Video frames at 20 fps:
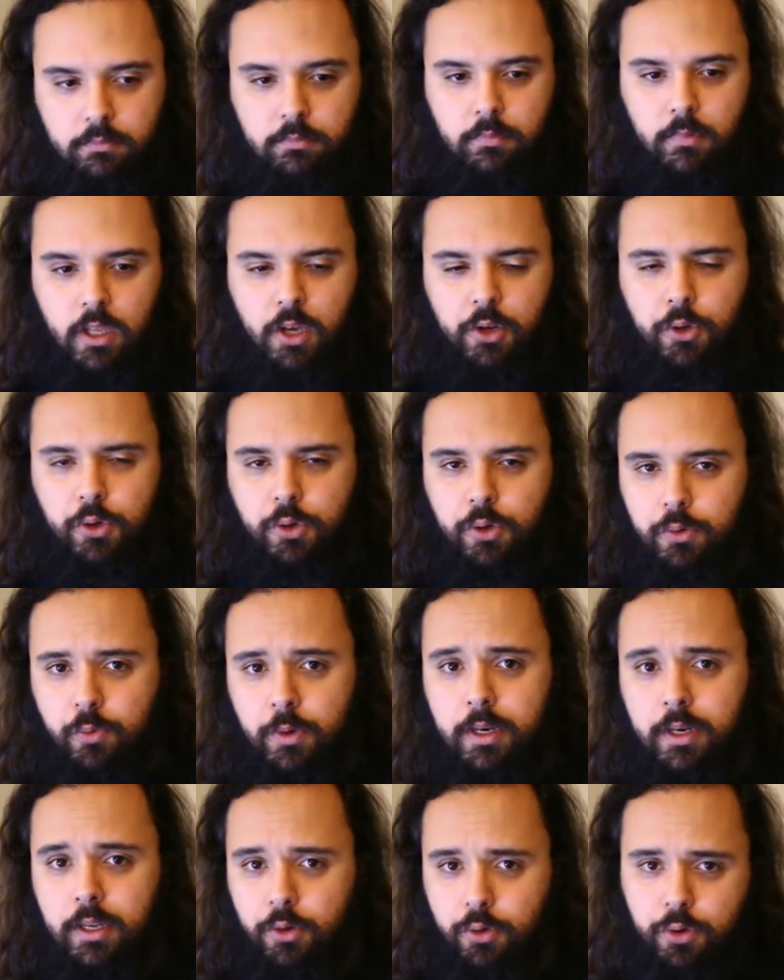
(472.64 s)
And a
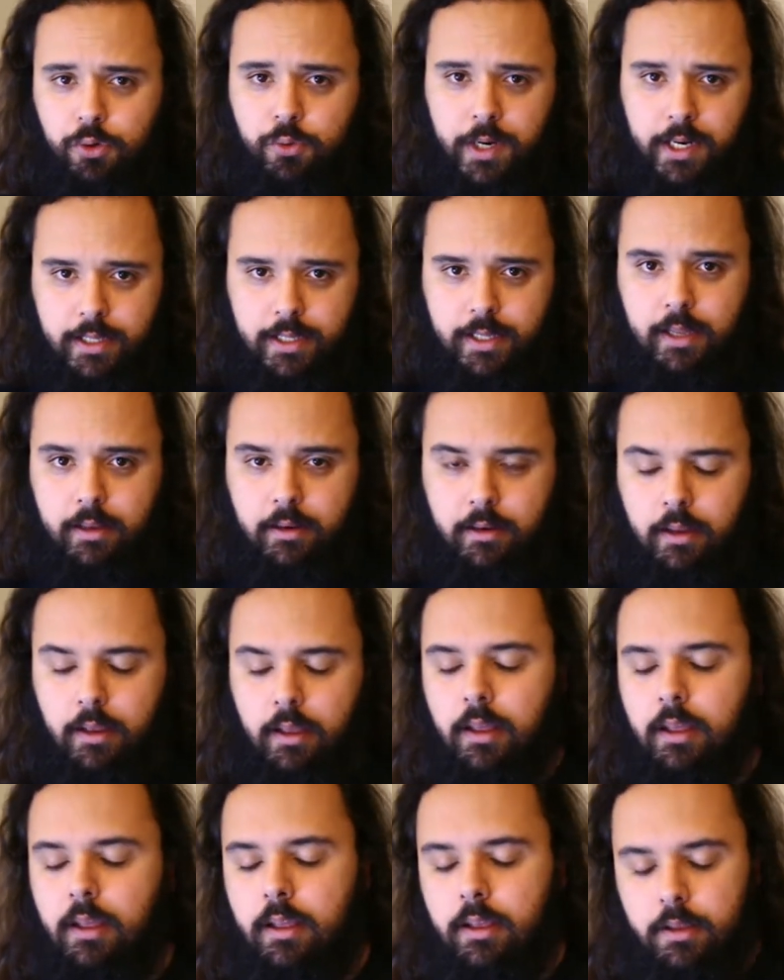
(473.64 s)
good one at that.
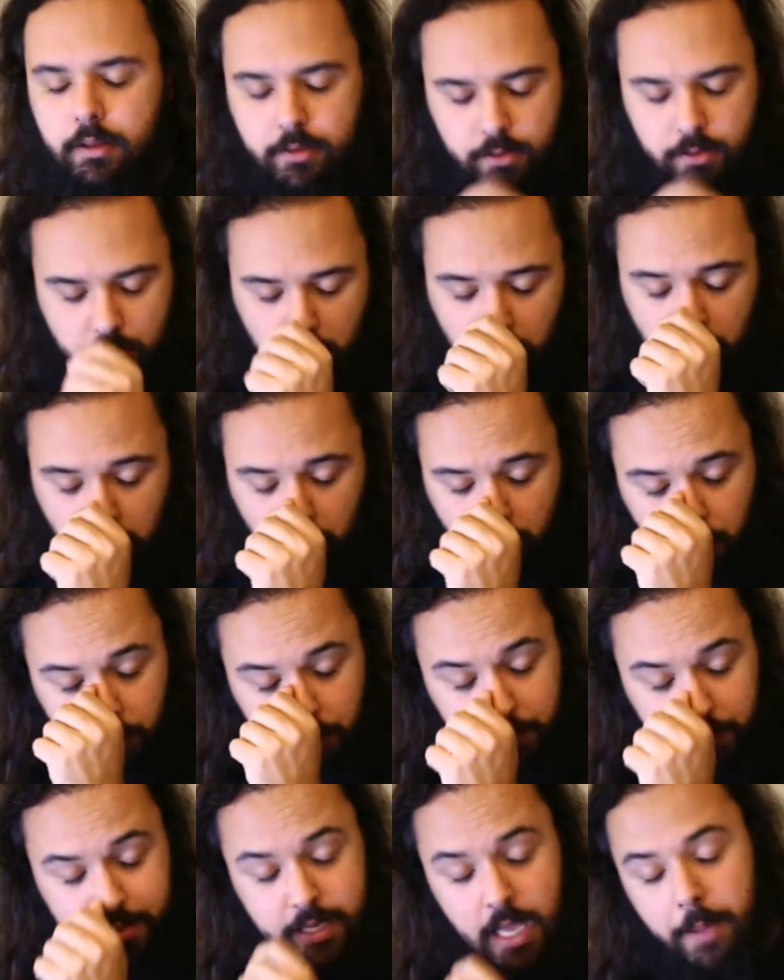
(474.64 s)
So we were
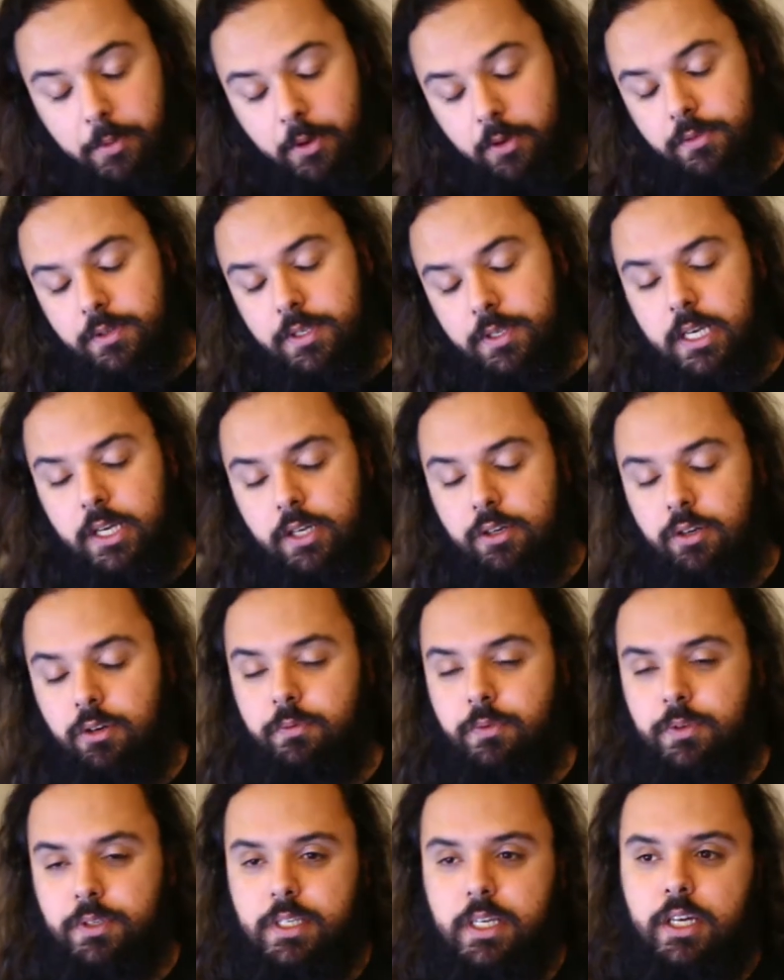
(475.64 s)
on a Skype
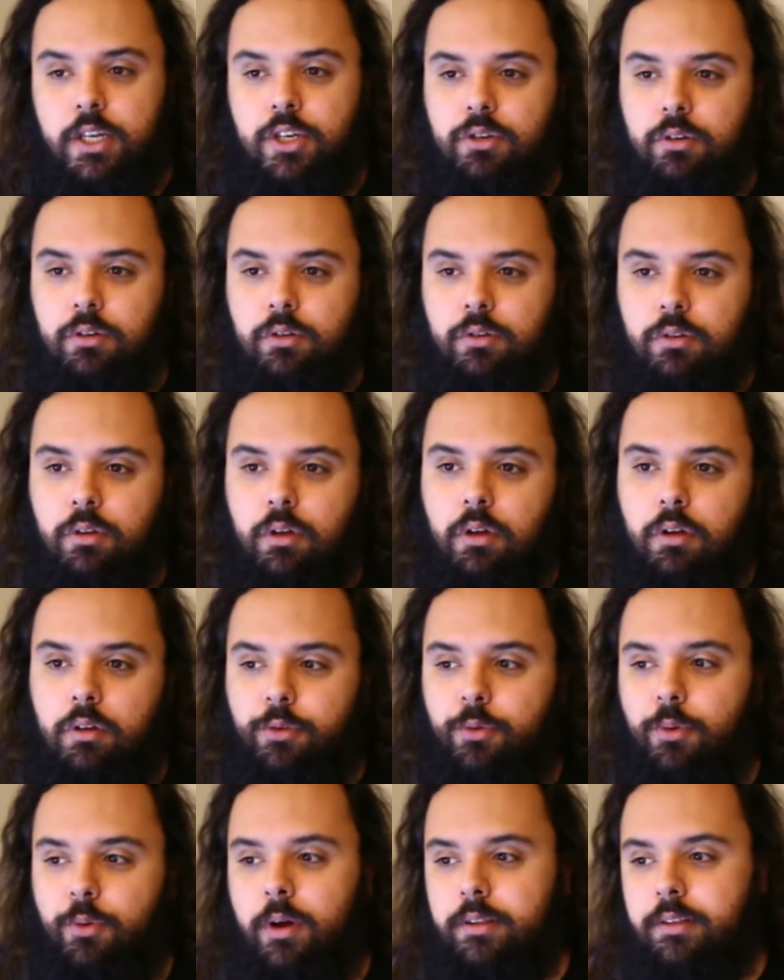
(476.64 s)
conversation
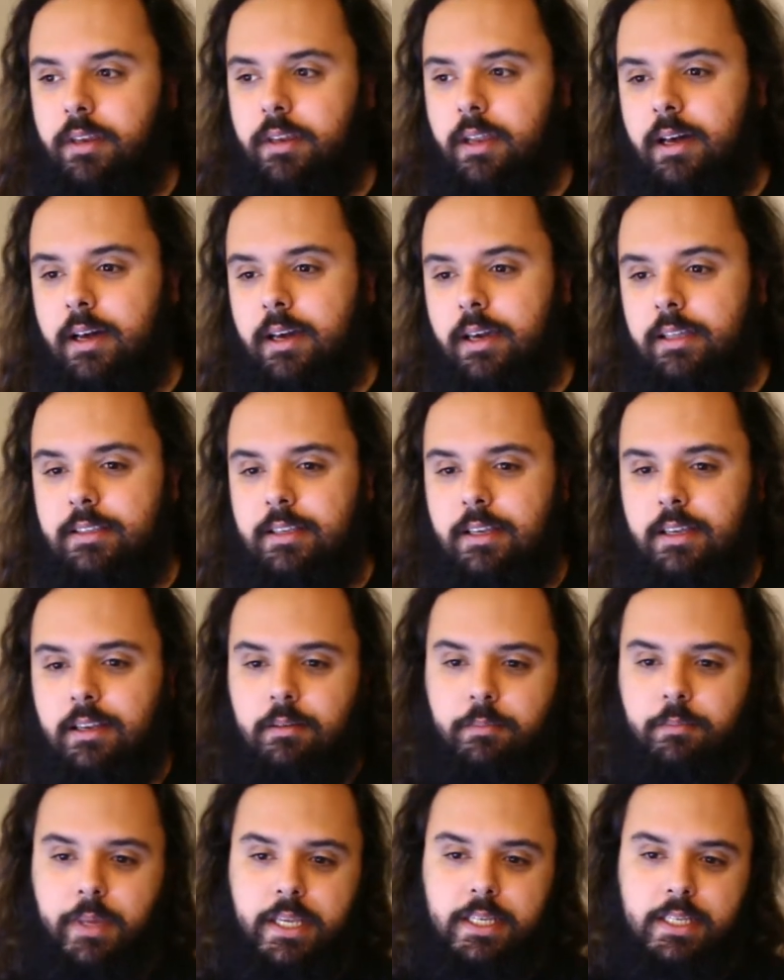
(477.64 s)
throughout the night,
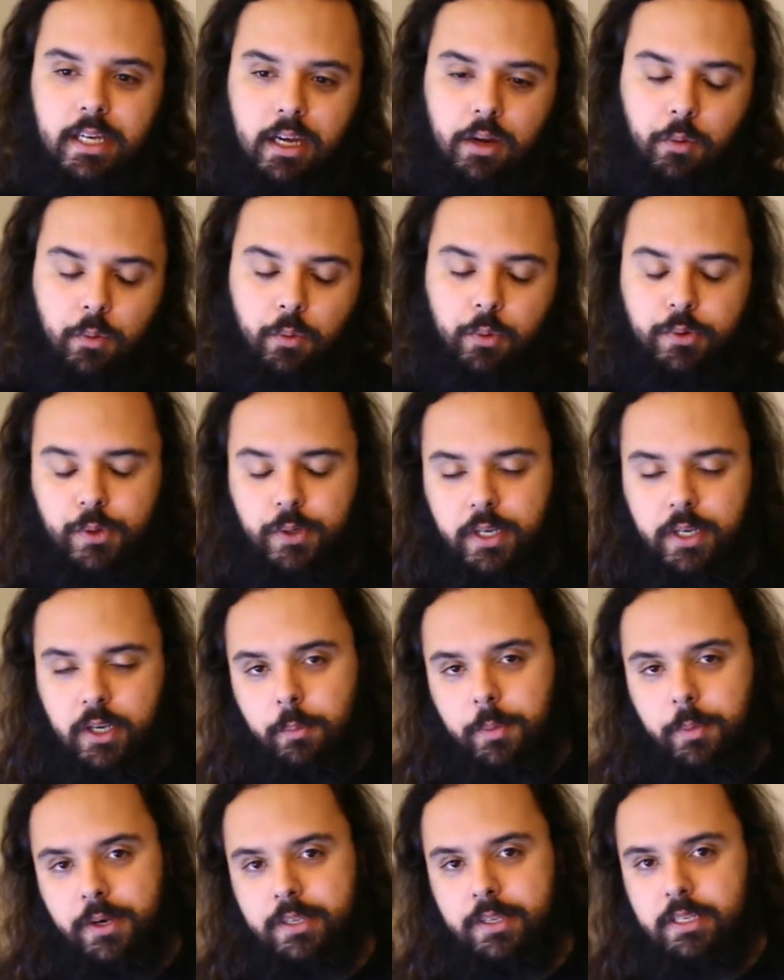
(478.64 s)
and basically we were talking
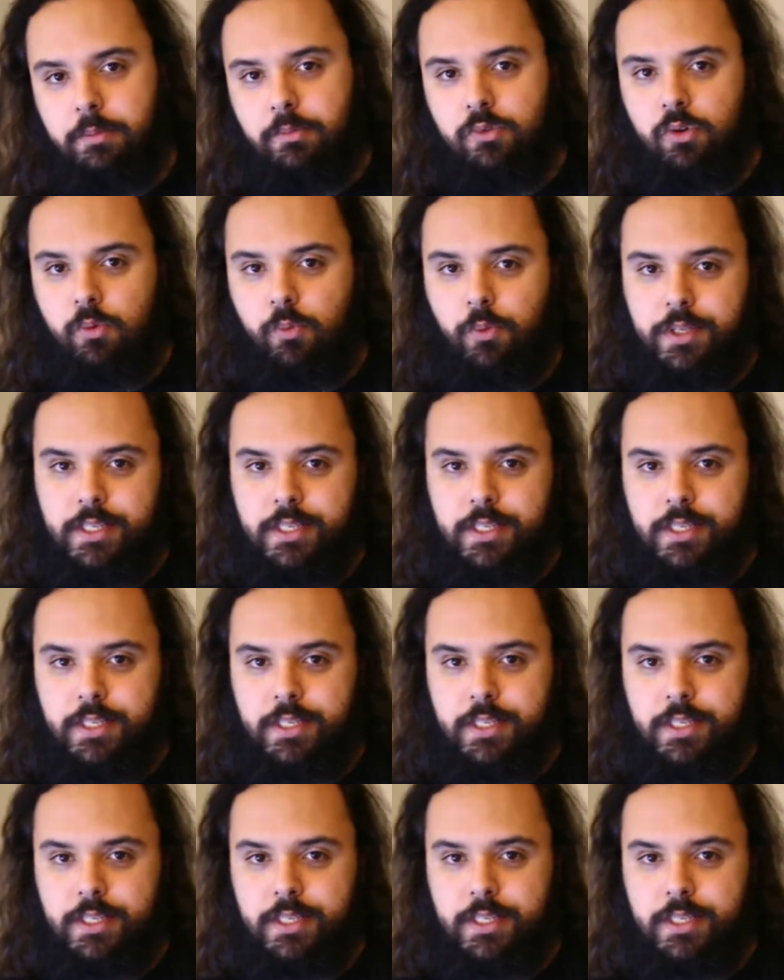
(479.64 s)
about the symptom, what's